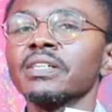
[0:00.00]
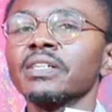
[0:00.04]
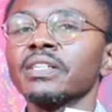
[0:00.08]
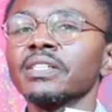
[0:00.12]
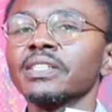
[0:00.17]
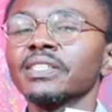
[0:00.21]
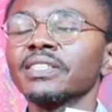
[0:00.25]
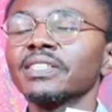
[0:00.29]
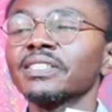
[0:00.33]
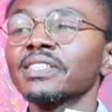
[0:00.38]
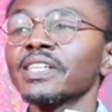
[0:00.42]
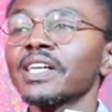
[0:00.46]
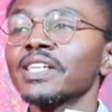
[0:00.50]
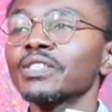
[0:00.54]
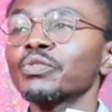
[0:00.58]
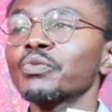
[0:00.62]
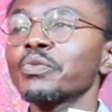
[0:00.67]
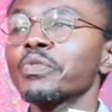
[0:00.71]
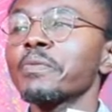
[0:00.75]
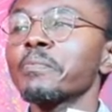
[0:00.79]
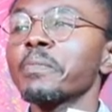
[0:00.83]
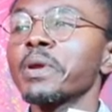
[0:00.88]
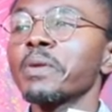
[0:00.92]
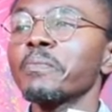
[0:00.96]
It starts
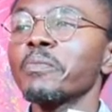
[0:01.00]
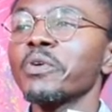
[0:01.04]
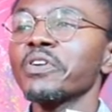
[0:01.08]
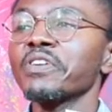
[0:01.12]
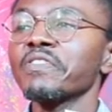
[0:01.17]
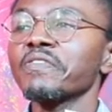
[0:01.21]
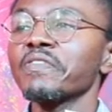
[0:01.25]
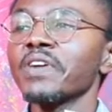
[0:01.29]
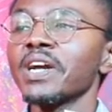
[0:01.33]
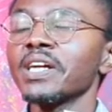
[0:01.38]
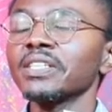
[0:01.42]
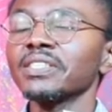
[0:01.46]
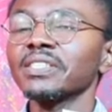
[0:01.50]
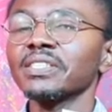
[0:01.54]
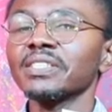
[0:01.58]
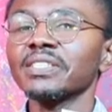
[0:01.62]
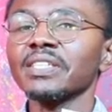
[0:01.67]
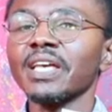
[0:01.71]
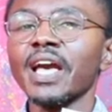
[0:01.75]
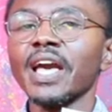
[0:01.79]
with the memory verse.